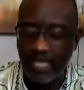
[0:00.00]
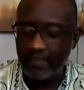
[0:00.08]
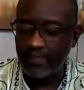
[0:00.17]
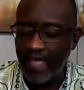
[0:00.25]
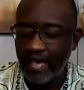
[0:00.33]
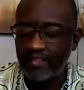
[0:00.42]

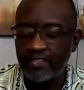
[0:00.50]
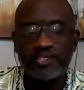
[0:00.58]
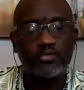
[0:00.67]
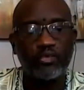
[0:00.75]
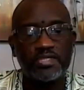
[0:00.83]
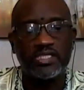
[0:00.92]
men, was
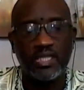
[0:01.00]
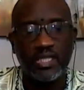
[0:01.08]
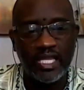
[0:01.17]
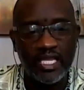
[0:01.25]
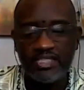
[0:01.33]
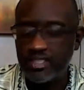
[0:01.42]

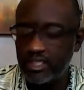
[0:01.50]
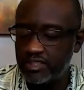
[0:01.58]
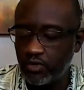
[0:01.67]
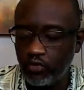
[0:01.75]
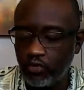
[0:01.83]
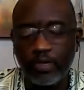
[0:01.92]
that this was
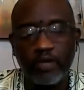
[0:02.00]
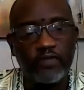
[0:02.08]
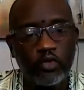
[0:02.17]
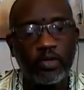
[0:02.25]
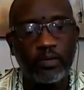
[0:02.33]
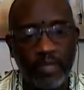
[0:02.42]
the
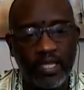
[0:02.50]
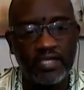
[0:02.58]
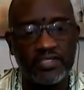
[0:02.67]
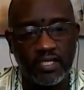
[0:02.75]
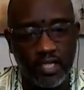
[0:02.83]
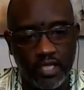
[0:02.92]
laziest
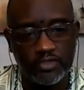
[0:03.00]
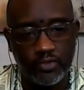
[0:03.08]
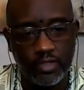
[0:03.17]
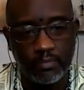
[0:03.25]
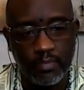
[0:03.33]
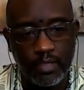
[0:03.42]
group of human
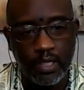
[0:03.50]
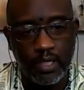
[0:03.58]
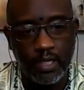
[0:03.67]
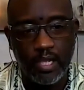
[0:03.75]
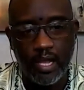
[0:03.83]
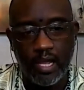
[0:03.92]
beings in the
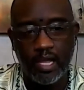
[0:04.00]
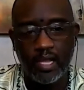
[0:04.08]
country.